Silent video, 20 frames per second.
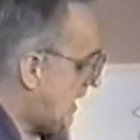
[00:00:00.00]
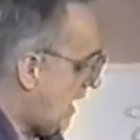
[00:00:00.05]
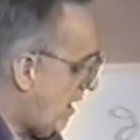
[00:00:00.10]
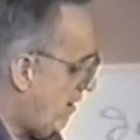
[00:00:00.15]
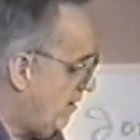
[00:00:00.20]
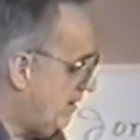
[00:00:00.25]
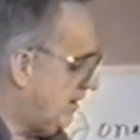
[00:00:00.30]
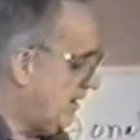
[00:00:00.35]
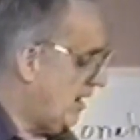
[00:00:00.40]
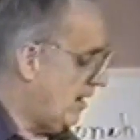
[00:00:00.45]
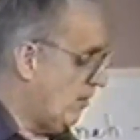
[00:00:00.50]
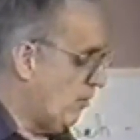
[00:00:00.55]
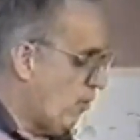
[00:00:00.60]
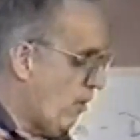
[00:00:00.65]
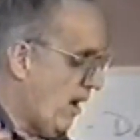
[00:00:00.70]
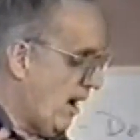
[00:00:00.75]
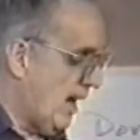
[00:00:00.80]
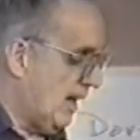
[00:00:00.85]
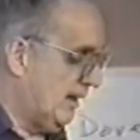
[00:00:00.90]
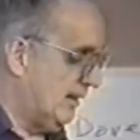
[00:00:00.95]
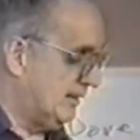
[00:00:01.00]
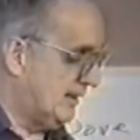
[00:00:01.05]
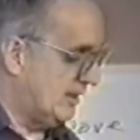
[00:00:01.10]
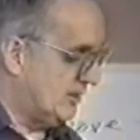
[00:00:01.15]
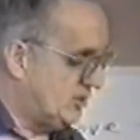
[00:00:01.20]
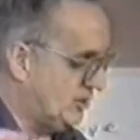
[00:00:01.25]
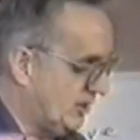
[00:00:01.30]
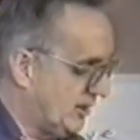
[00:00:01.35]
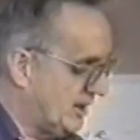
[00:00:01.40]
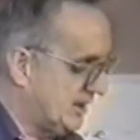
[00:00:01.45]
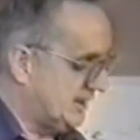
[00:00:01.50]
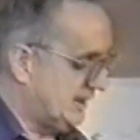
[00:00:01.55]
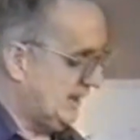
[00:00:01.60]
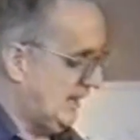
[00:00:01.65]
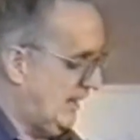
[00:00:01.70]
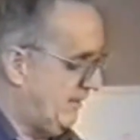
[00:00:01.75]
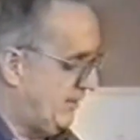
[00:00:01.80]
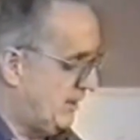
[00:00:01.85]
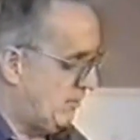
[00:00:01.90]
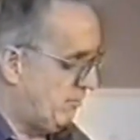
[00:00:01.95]
tarried there a while, and then took his
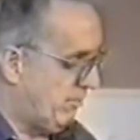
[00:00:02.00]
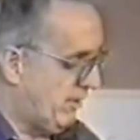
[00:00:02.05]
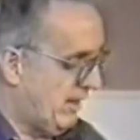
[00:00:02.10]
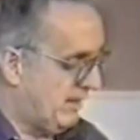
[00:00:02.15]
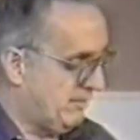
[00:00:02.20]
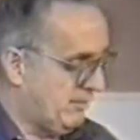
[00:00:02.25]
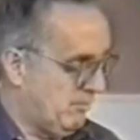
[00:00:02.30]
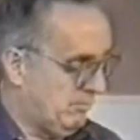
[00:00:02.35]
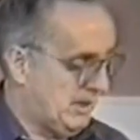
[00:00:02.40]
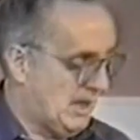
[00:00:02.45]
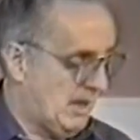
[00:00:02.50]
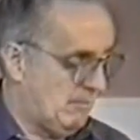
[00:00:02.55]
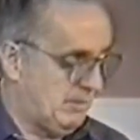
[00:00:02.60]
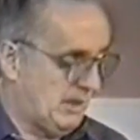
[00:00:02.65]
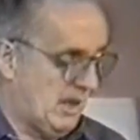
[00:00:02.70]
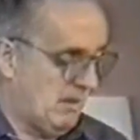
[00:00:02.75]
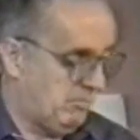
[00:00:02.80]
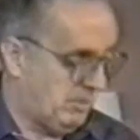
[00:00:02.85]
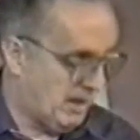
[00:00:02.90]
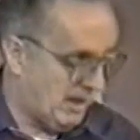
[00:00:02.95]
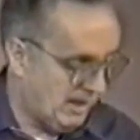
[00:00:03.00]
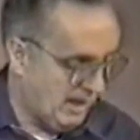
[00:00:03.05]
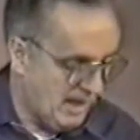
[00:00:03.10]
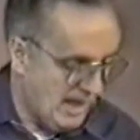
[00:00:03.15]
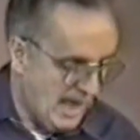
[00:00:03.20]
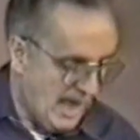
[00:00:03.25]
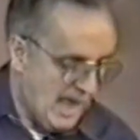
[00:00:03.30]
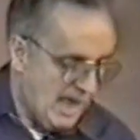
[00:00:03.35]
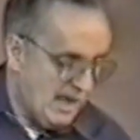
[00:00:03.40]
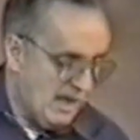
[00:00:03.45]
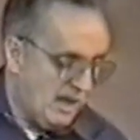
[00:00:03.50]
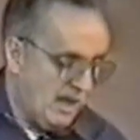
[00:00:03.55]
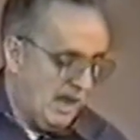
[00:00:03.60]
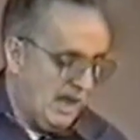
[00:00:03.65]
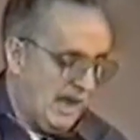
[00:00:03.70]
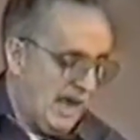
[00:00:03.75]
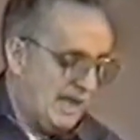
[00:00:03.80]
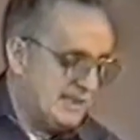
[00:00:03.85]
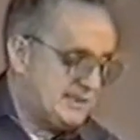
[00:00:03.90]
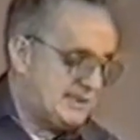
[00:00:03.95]
leave of the brethren, blah, blah, blah,
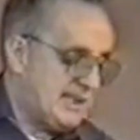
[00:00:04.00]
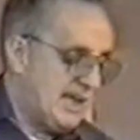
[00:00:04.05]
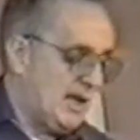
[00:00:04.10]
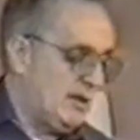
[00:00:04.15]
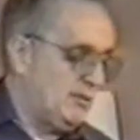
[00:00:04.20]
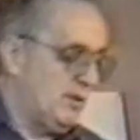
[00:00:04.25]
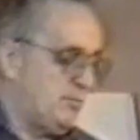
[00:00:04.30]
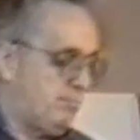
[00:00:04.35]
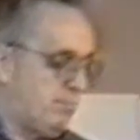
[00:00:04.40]
and sailed